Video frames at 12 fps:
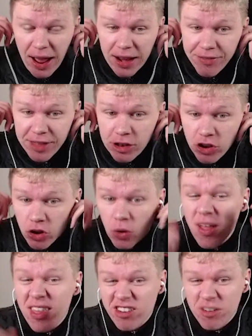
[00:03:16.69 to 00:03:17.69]
And if they do,
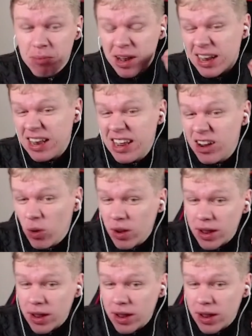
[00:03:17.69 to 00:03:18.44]
they should bloody lead all